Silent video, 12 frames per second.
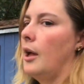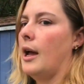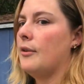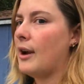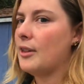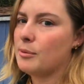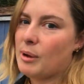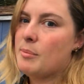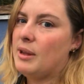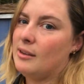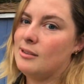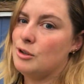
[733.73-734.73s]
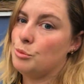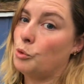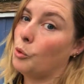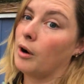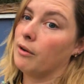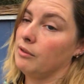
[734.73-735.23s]
I'd rather my bees do
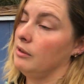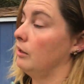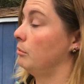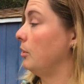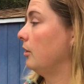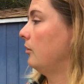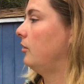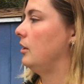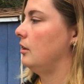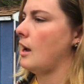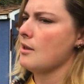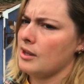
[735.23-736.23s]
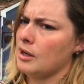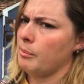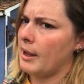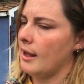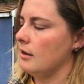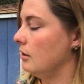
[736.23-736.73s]
more than the other bugs that I think are
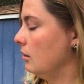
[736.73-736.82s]
bad.